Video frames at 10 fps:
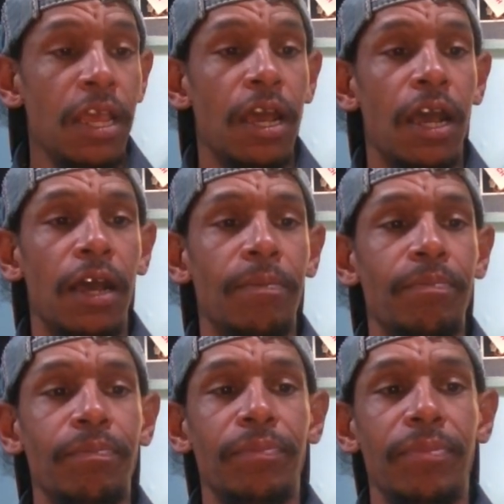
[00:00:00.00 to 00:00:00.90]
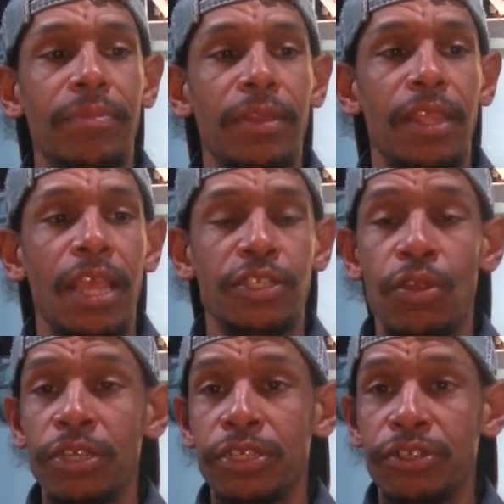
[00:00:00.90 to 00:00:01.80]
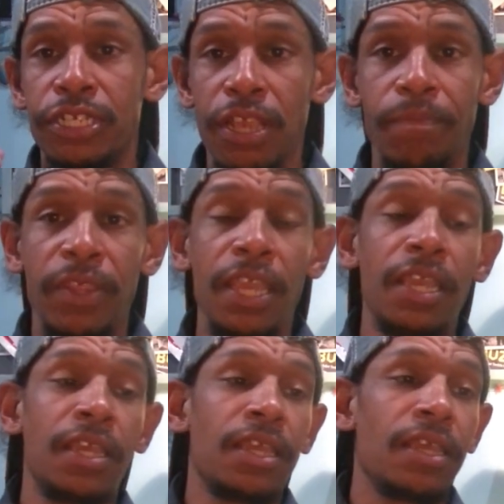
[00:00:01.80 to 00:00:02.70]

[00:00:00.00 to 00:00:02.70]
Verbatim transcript: Um, as long as there's something